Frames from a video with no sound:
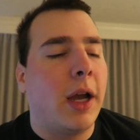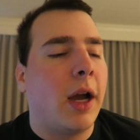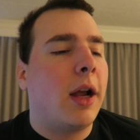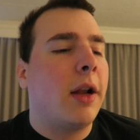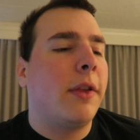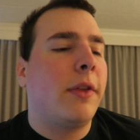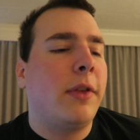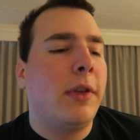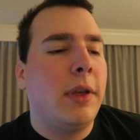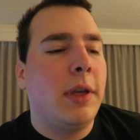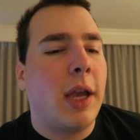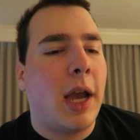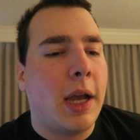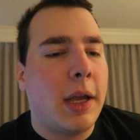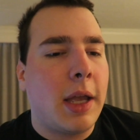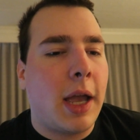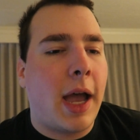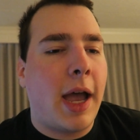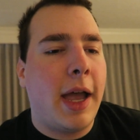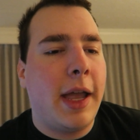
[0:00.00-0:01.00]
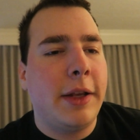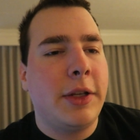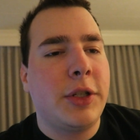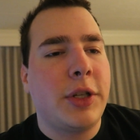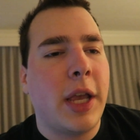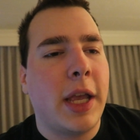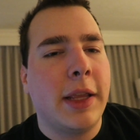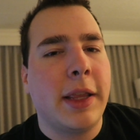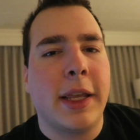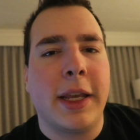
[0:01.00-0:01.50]
Honestly, I
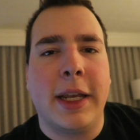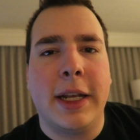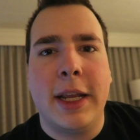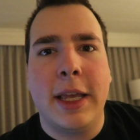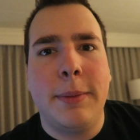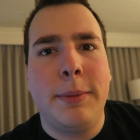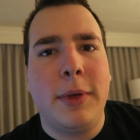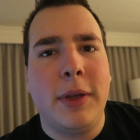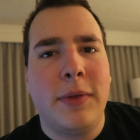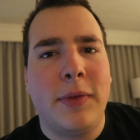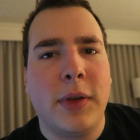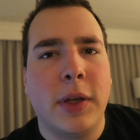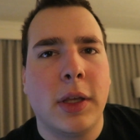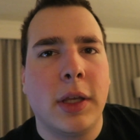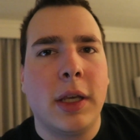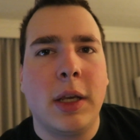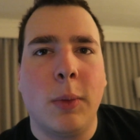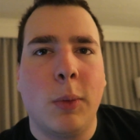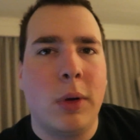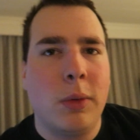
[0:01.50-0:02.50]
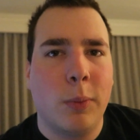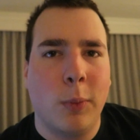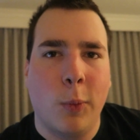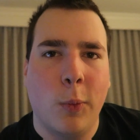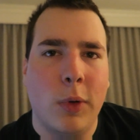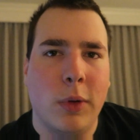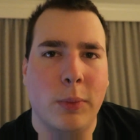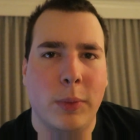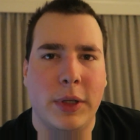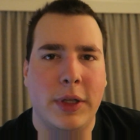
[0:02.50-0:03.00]
just had like an empty feeling
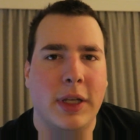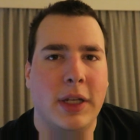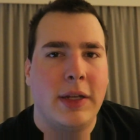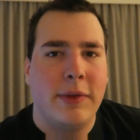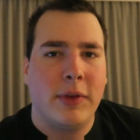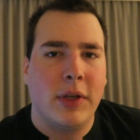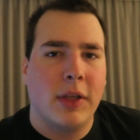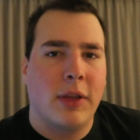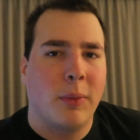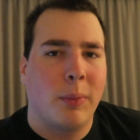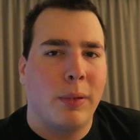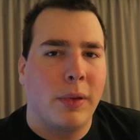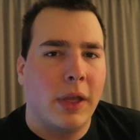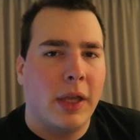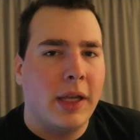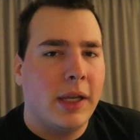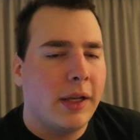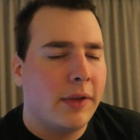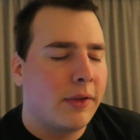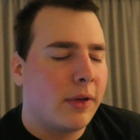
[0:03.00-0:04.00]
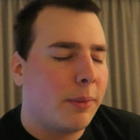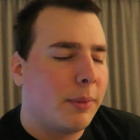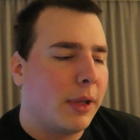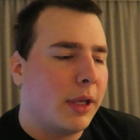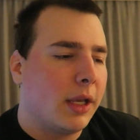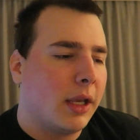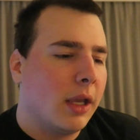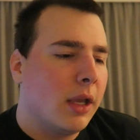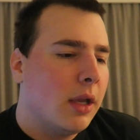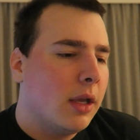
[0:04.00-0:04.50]
when we didn't even get to play, because I'm
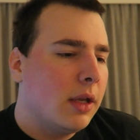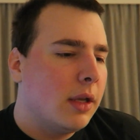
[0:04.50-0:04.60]
like,